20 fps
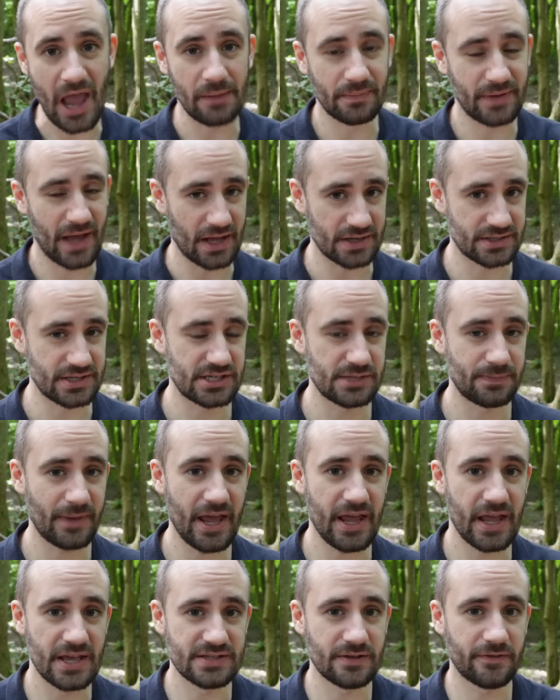aimed at
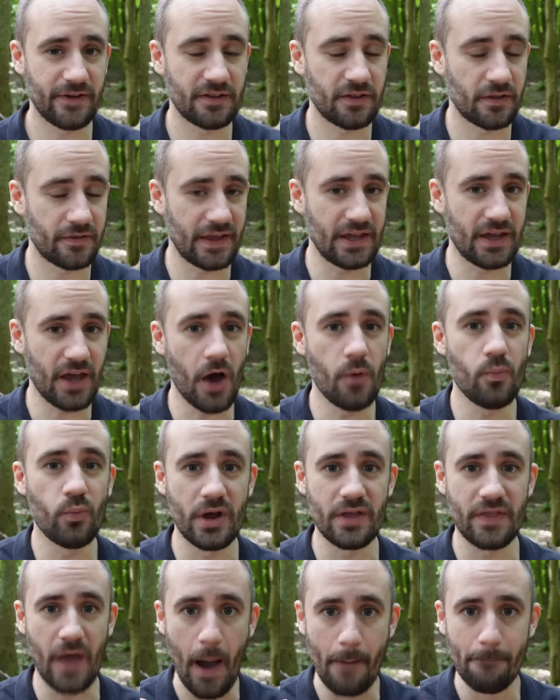display is the fact that they come
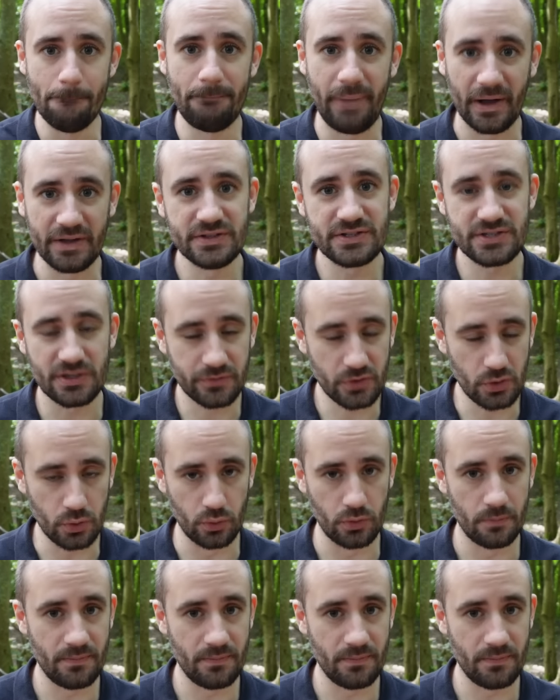with a bunch of cool